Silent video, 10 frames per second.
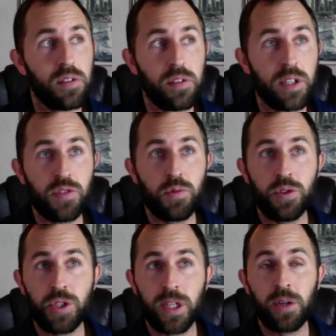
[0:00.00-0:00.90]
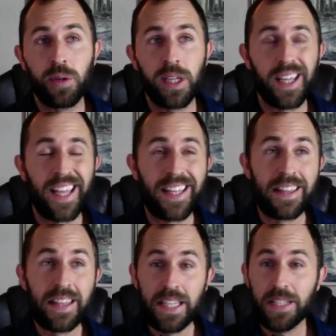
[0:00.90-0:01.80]
this will generate at
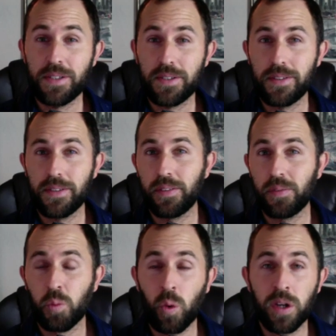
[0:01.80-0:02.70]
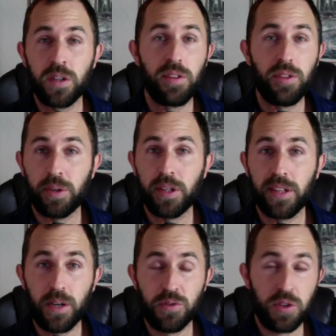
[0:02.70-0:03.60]
least one to three
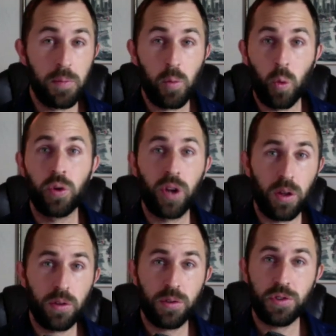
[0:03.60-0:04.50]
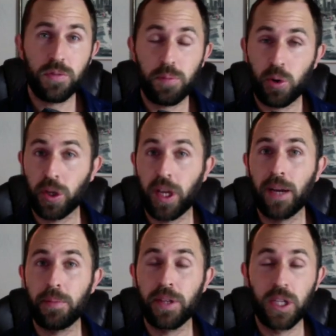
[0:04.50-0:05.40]
thousand more dollars per
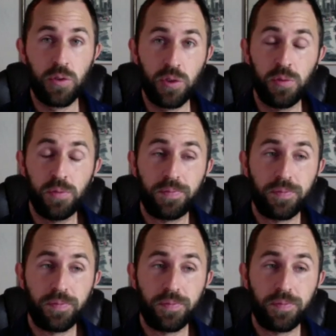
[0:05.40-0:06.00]
camp that you do.